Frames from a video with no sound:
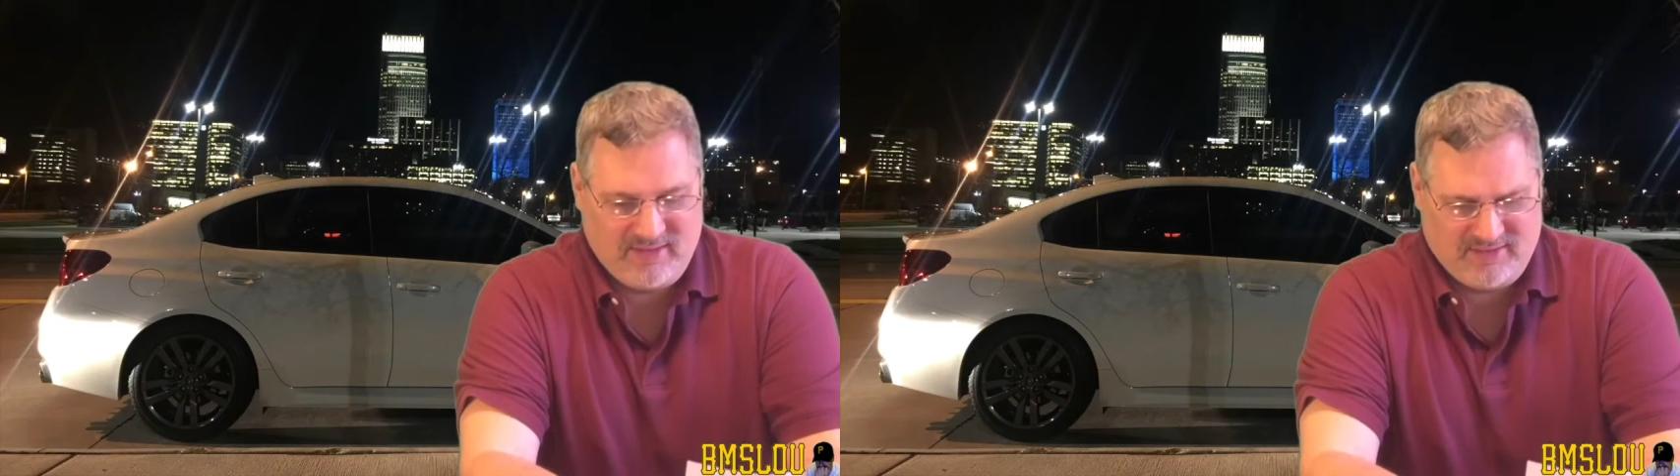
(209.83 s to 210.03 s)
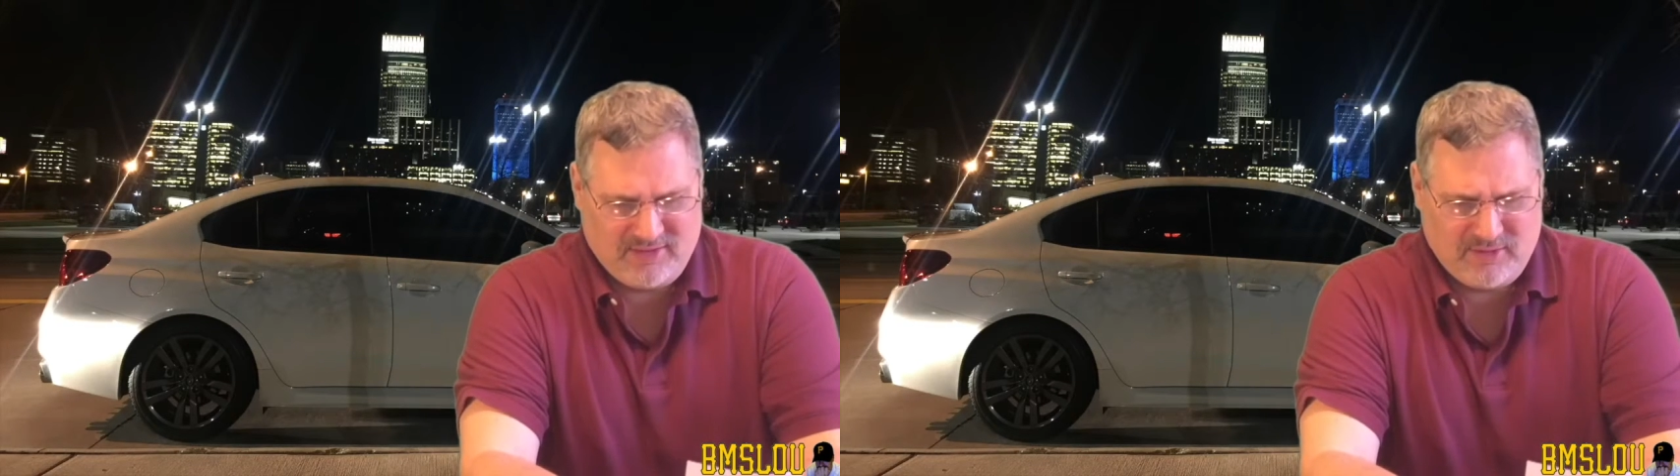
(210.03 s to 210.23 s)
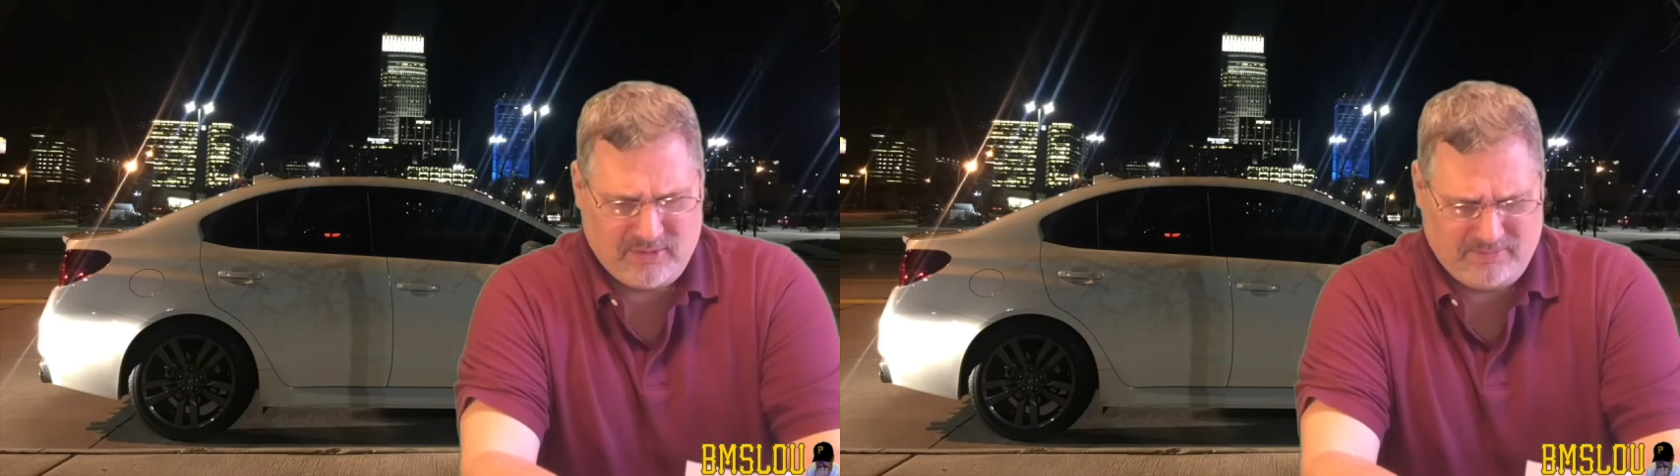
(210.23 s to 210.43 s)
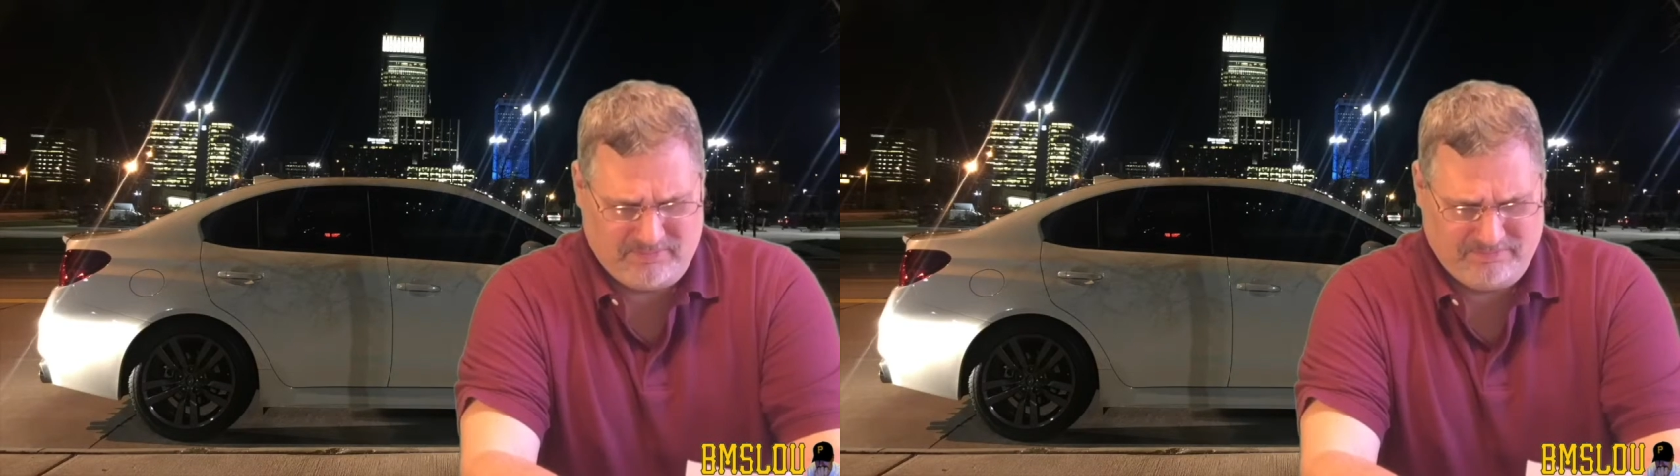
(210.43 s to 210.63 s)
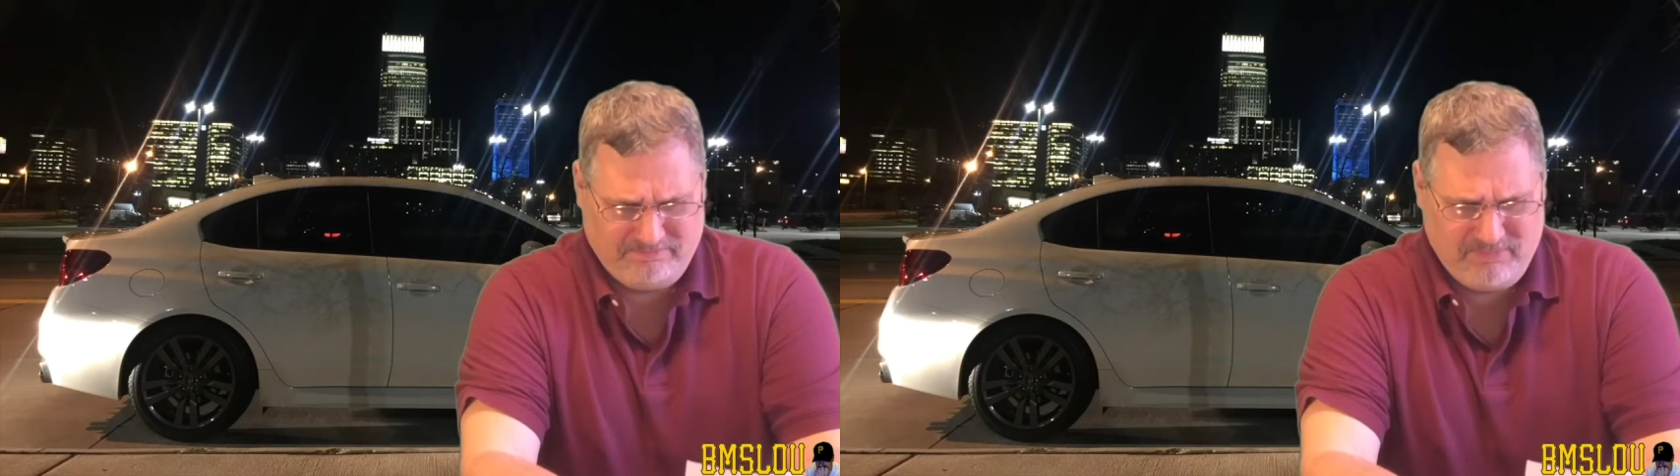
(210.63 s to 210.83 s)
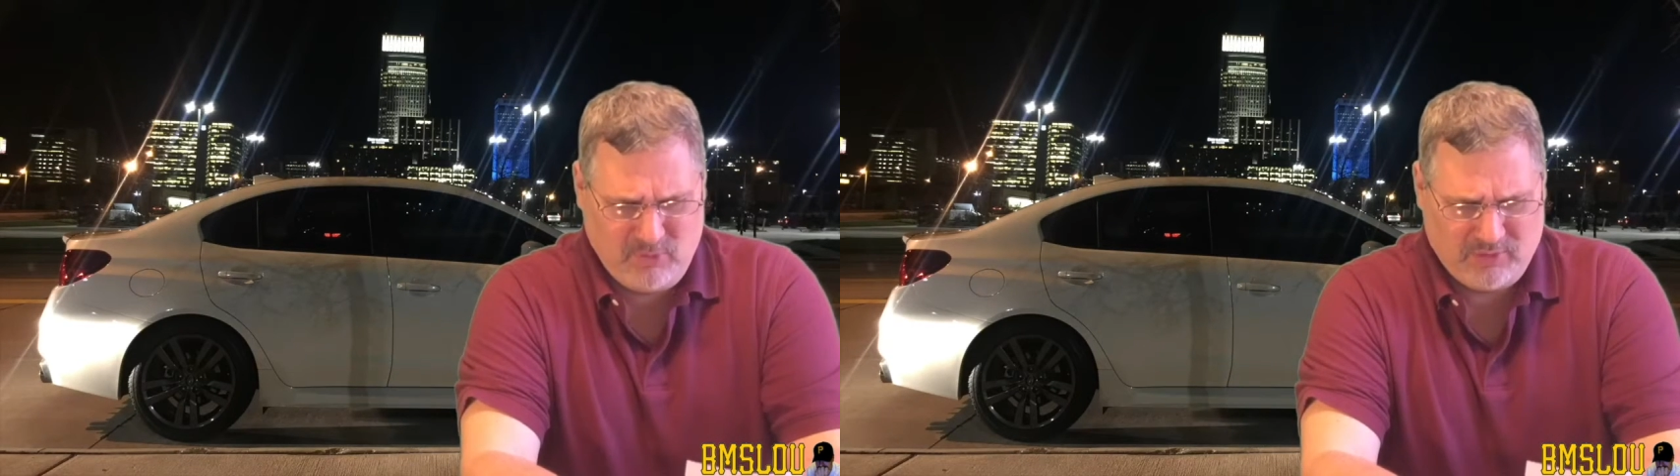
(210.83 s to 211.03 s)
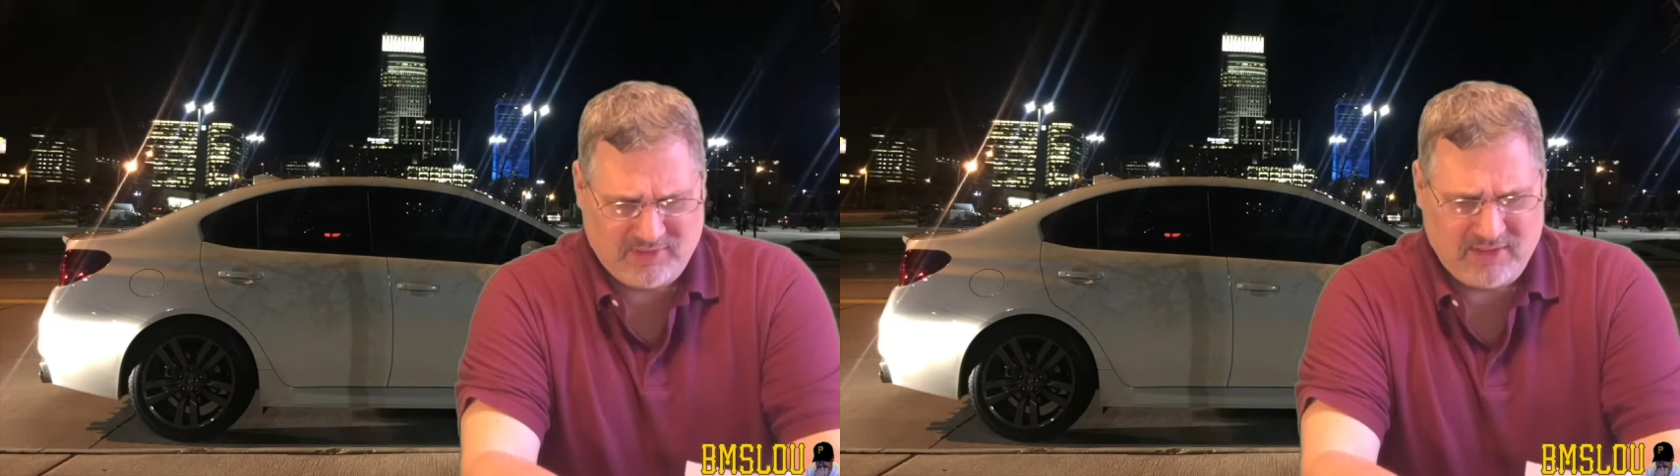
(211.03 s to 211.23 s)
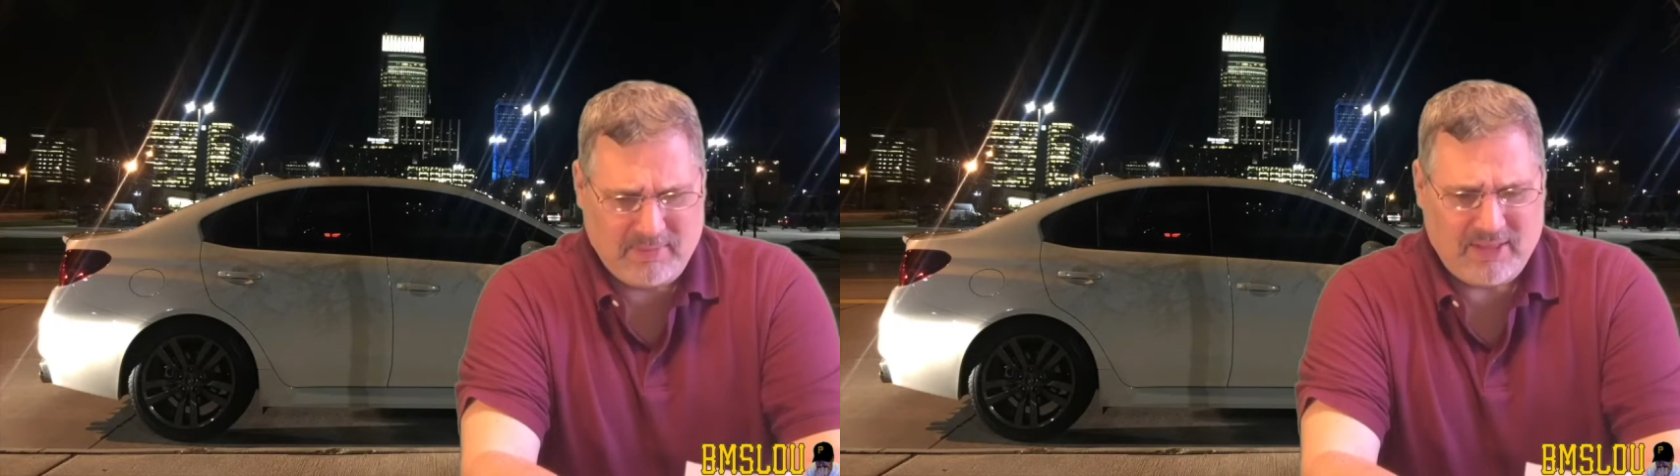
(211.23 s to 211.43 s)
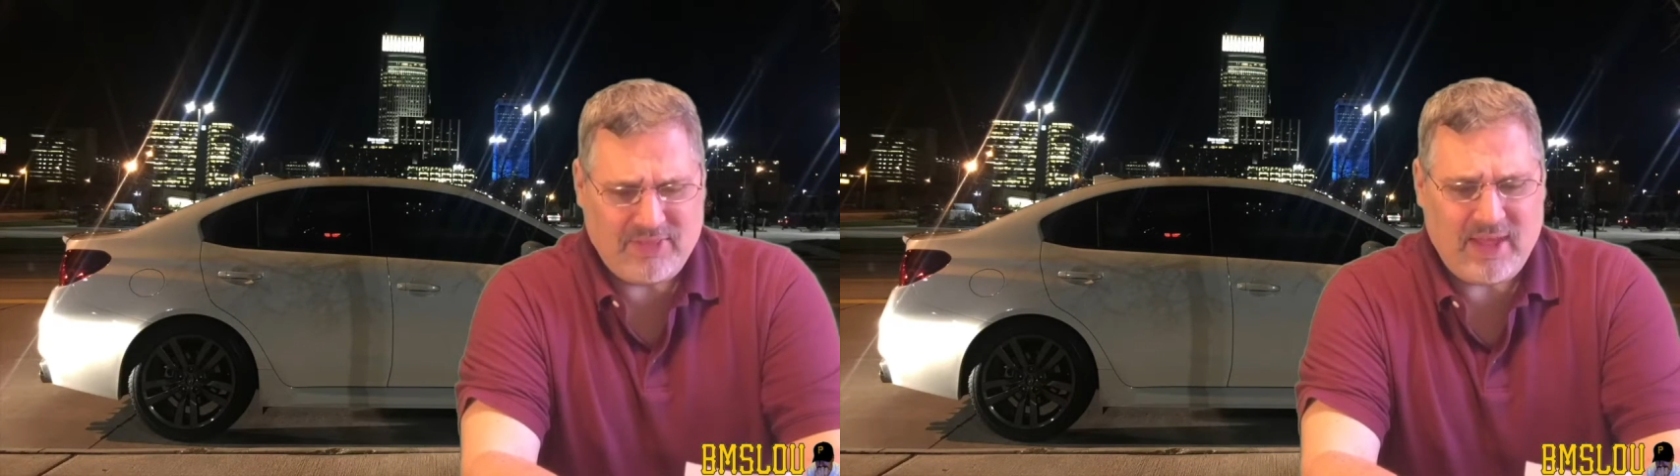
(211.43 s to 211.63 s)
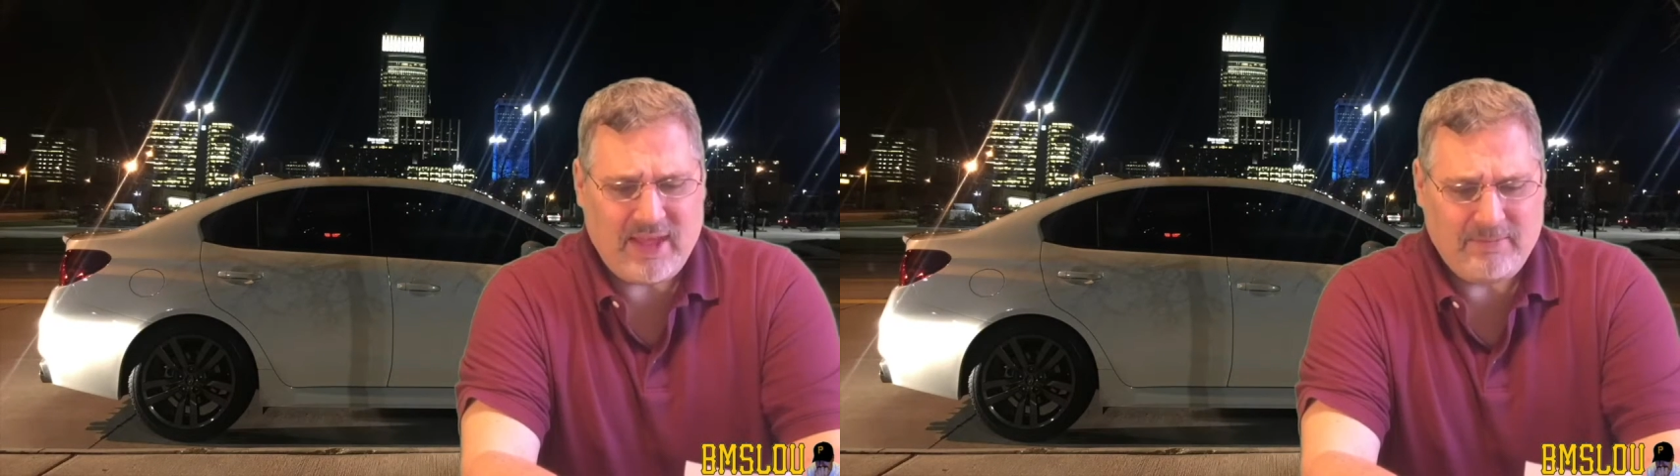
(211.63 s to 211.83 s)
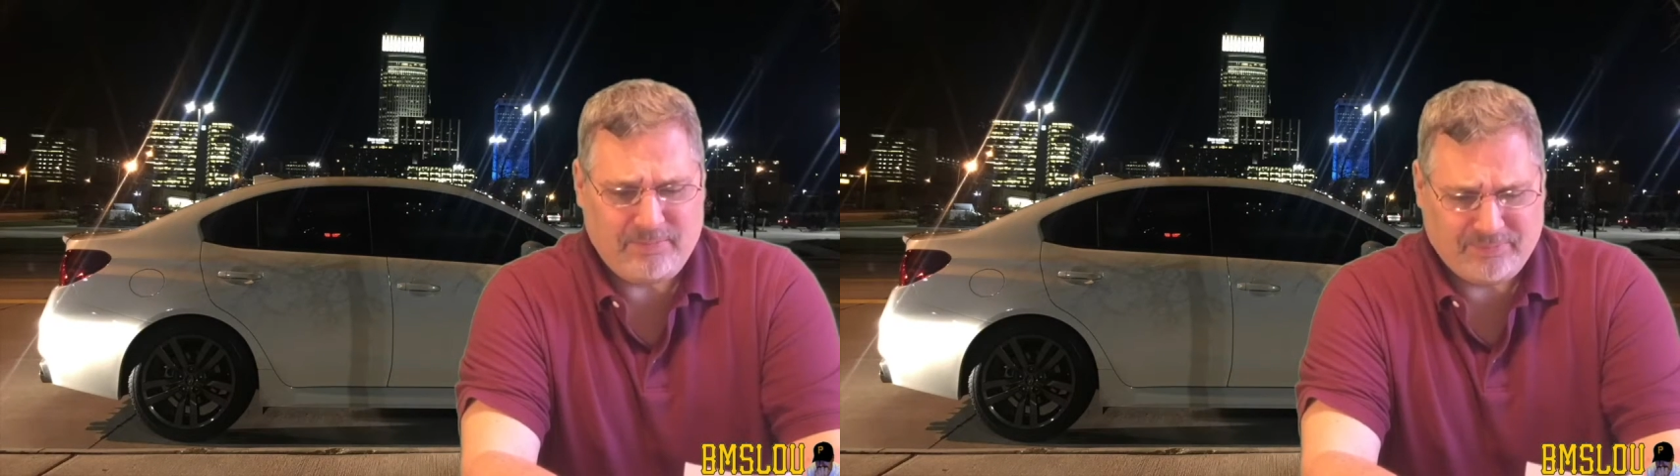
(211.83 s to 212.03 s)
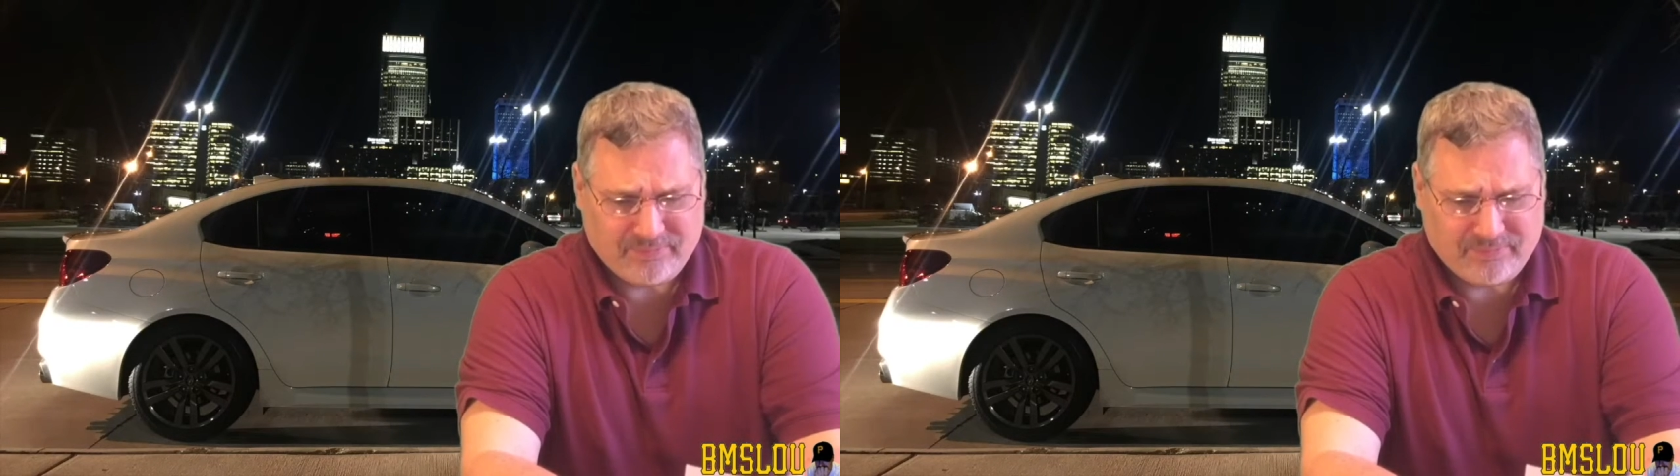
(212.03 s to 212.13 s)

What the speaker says: So we'll see about that.